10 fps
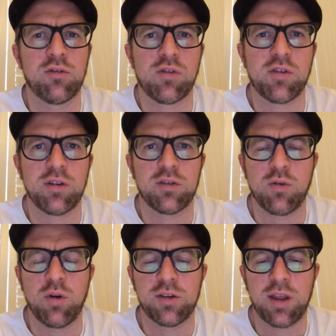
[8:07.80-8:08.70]
just to
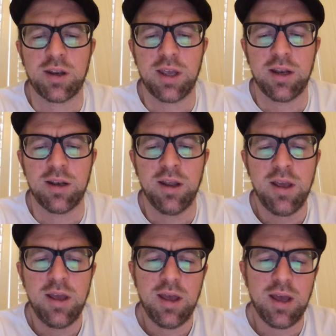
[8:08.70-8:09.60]
go on to that again.
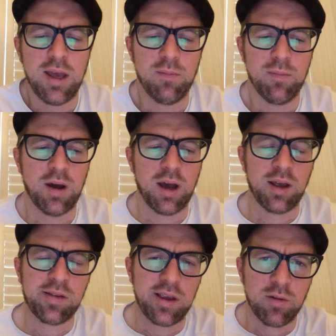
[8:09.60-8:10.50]

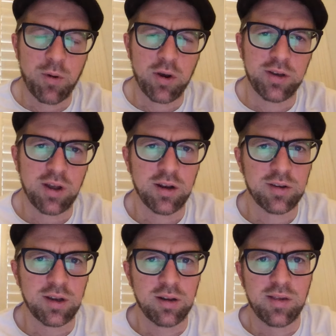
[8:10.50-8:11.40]
I see your point on
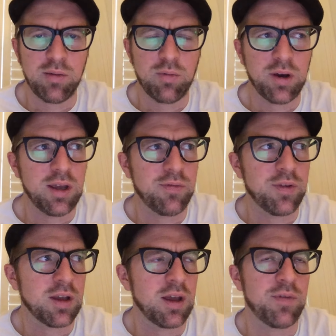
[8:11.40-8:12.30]
it, and I see why if
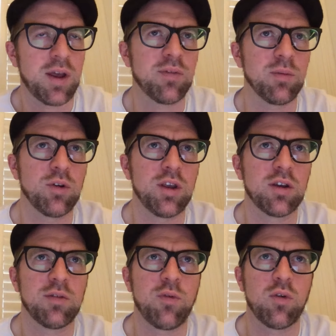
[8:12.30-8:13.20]
you have the money you
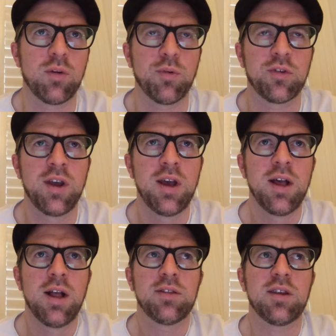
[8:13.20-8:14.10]
could afford it. But
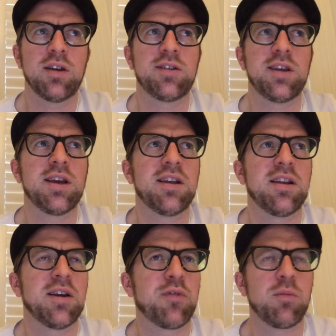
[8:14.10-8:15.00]
the idea,
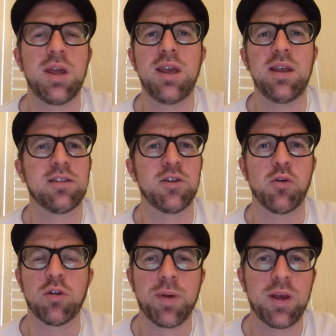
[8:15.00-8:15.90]
like, for me, the
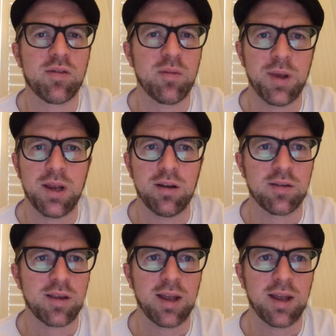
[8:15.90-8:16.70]
owner pays the bills,